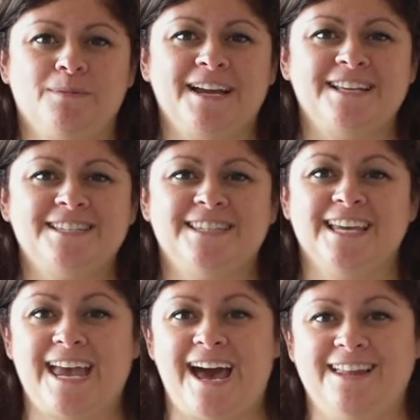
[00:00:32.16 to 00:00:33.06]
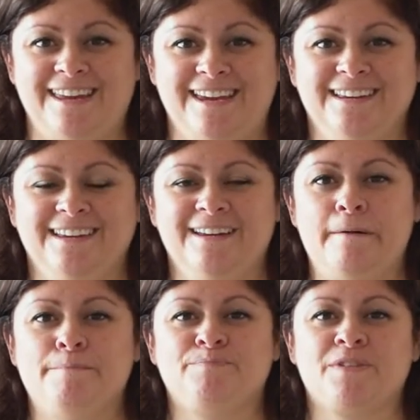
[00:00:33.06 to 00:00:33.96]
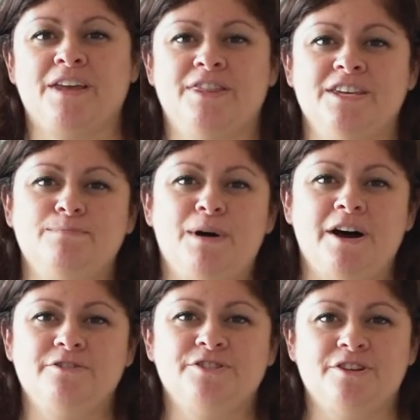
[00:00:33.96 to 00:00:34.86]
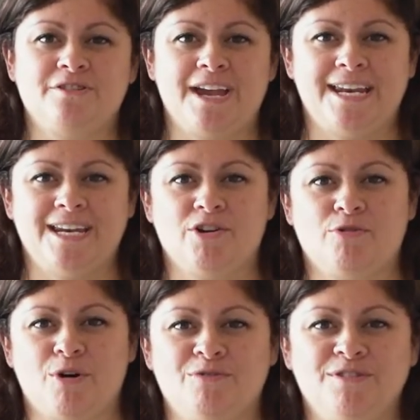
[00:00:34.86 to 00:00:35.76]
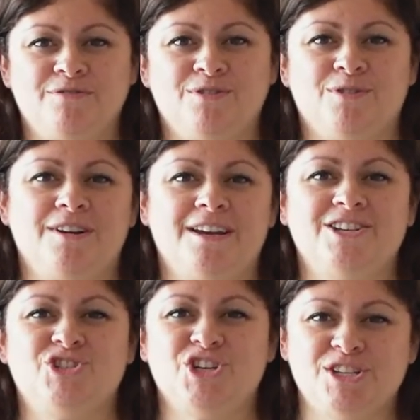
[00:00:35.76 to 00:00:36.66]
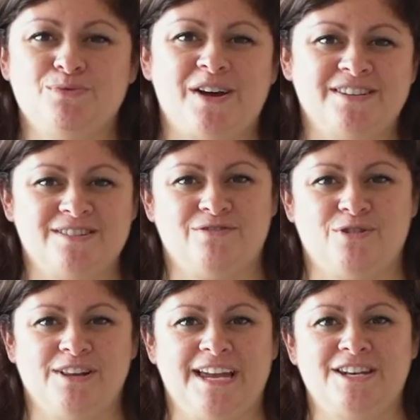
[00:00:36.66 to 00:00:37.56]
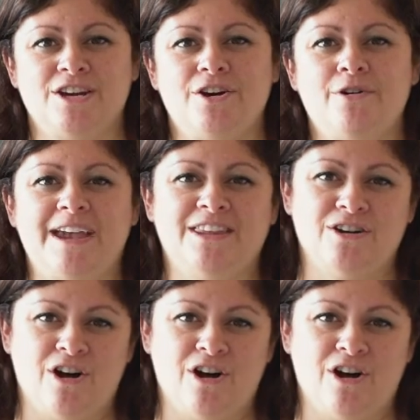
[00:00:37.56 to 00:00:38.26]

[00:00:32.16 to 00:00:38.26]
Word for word: plans, the Cali. This model is located in Groveland, Florida, just west of Orlando in the